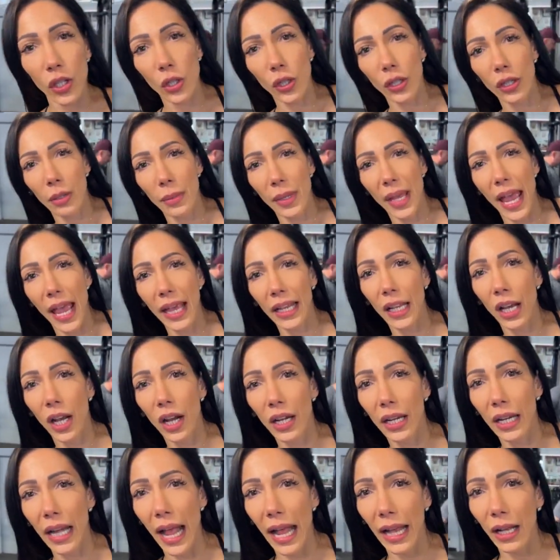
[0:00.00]
you're going to be hanging
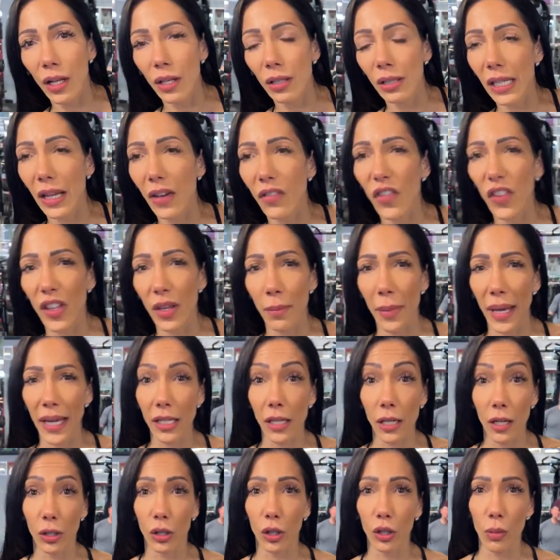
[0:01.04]
on an angle. It definitely
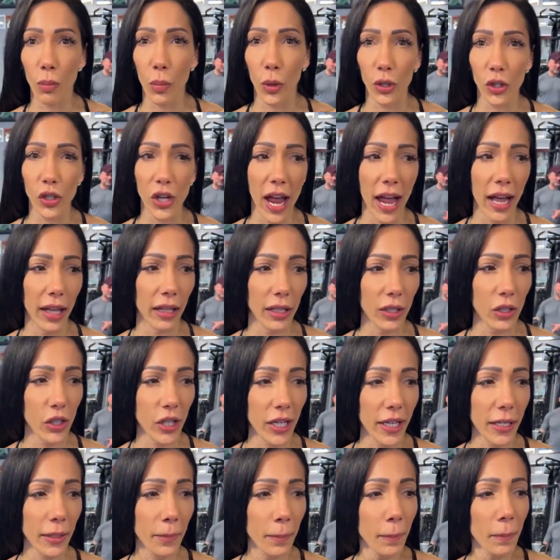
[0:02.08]
makes it a little more
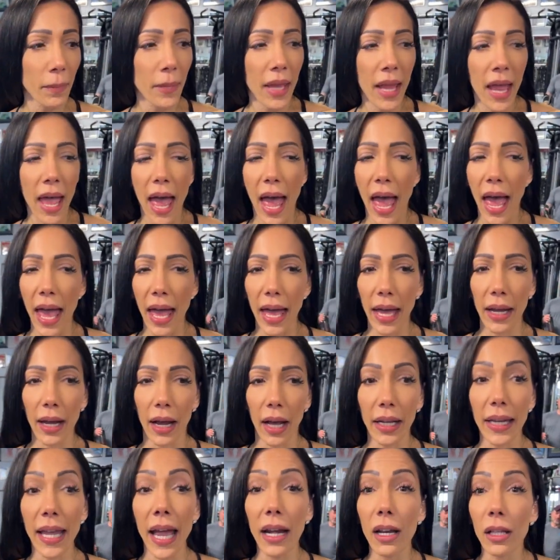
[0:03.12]
challenging. And
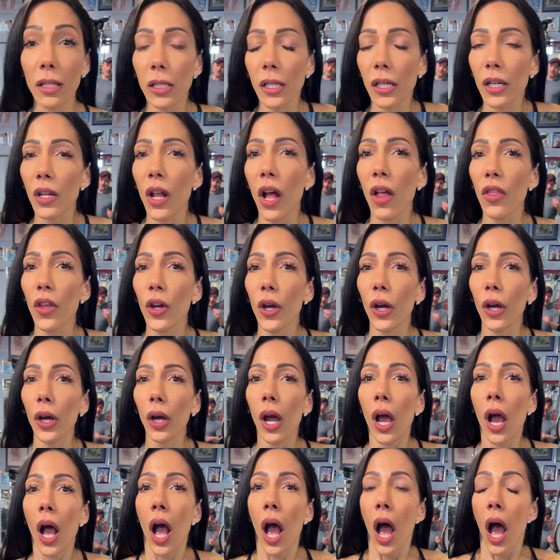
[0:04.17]
again, it's another
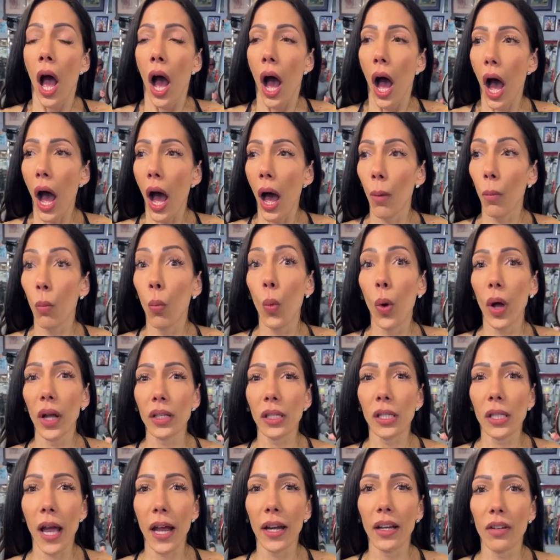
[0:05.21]

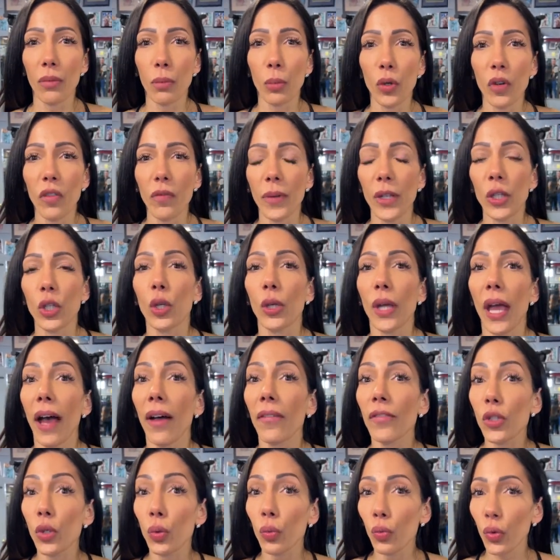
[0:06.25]
one-sided movement, so you
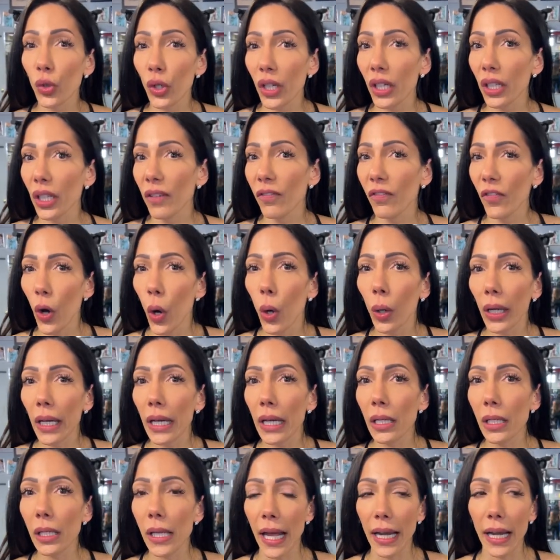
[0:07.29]
have to really
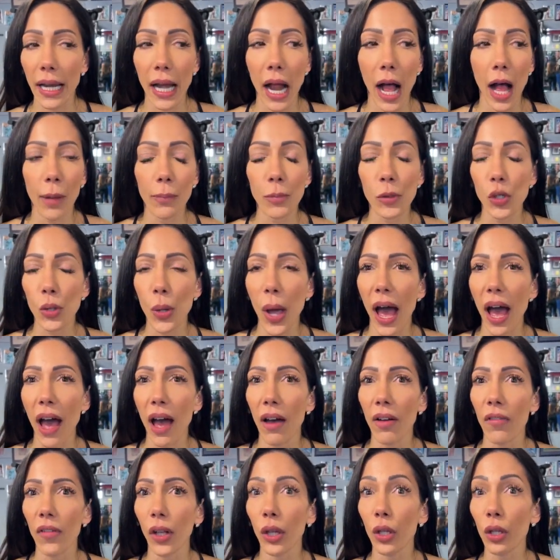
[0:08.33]
focus, and it helps you
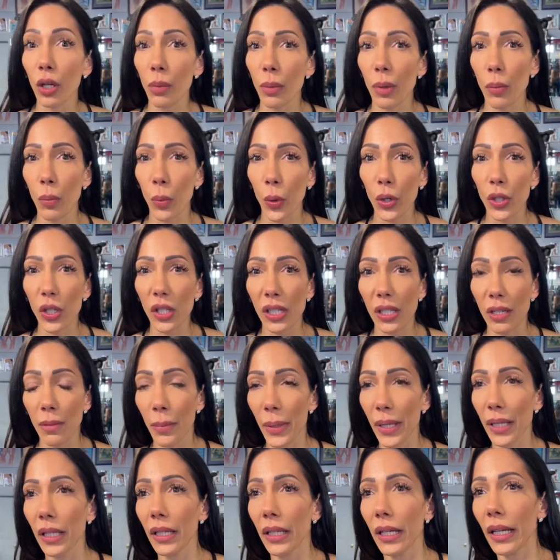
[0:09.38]
have a little bit more
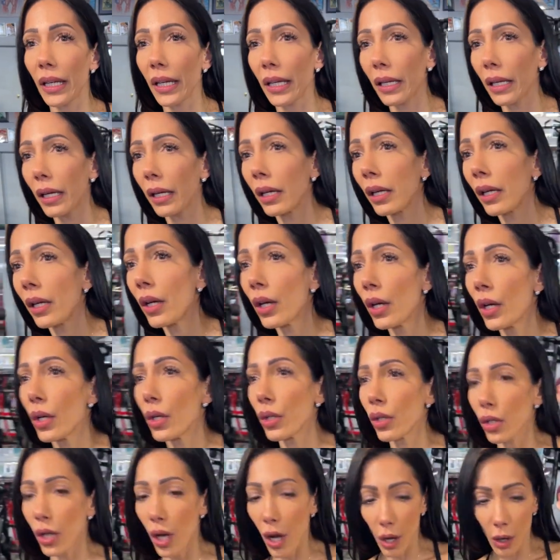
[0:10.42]
stability.
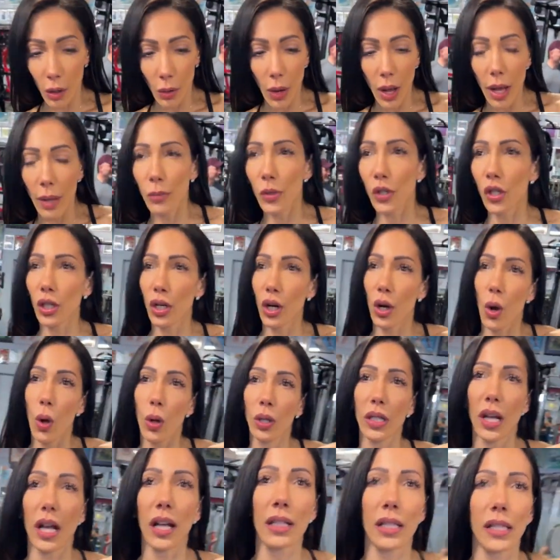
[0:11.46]
So I'm just going to
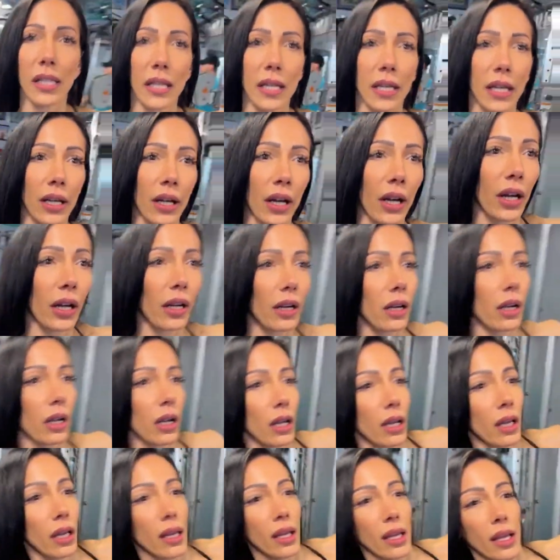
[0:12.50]
hold on to here,
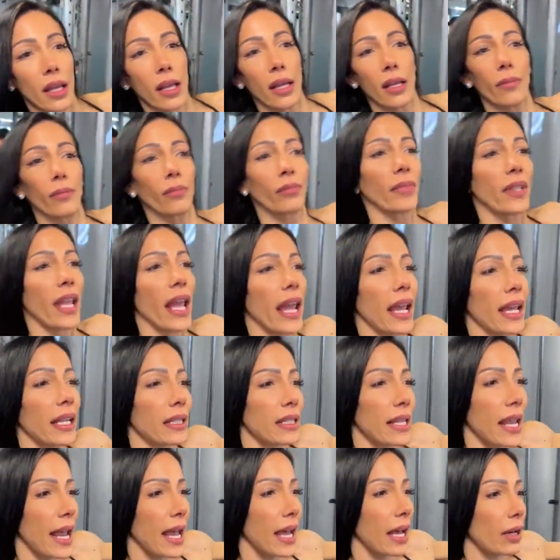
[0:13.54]
hang
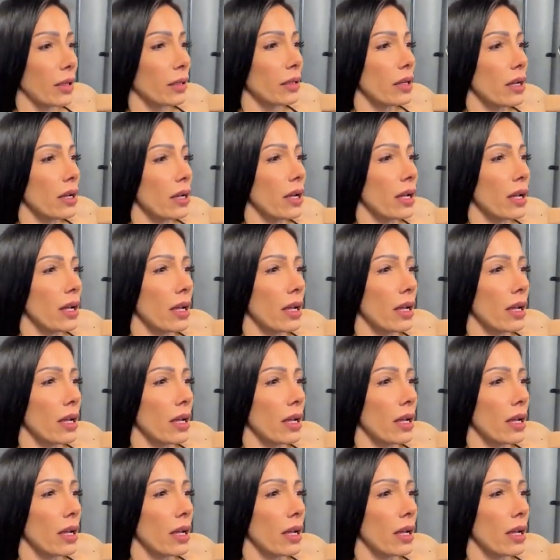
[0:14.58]
down.